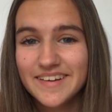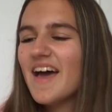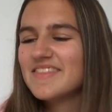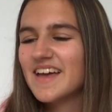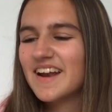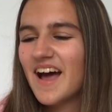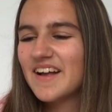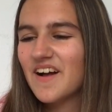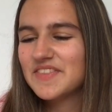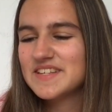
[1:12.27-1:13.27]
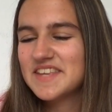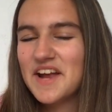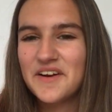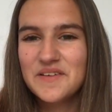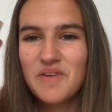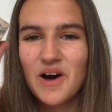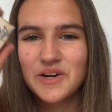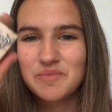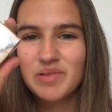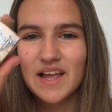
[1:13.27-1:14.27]
And then I got these Harry
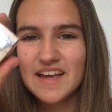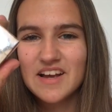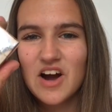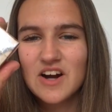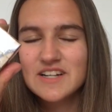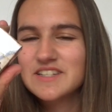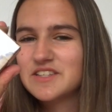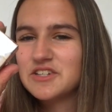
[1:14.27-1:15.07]
Potter playing cards.